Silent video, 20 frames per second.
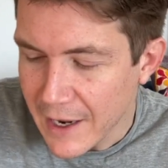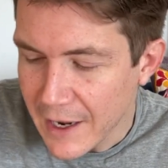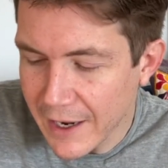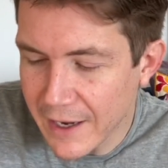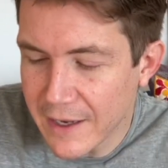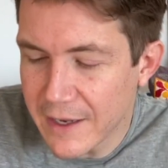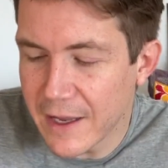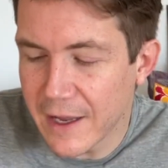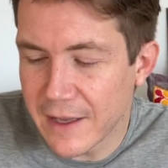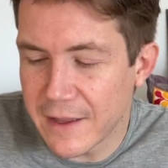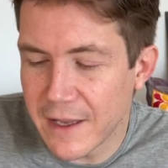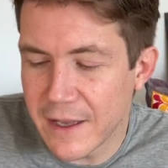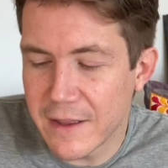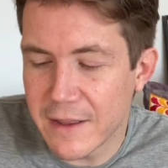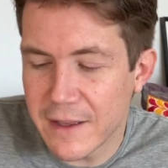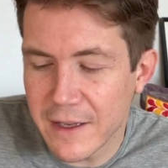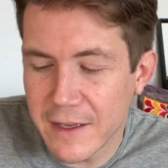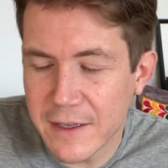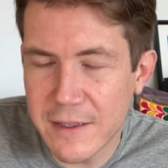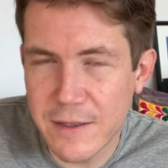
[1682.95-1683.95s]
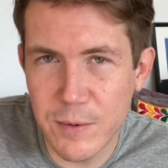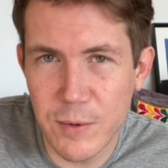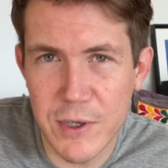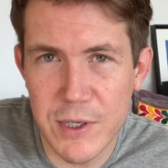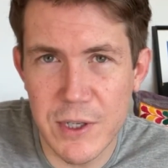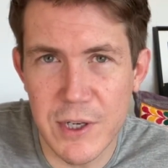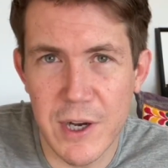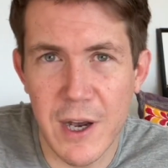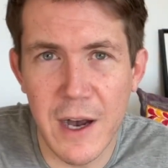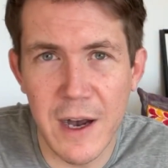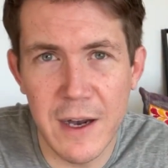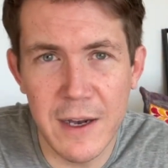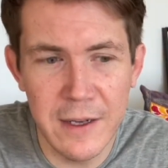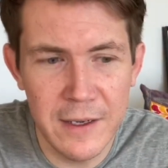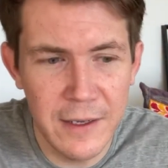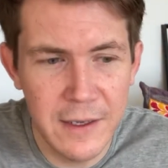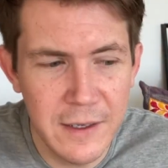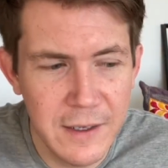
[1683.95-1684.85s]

And, and then things which are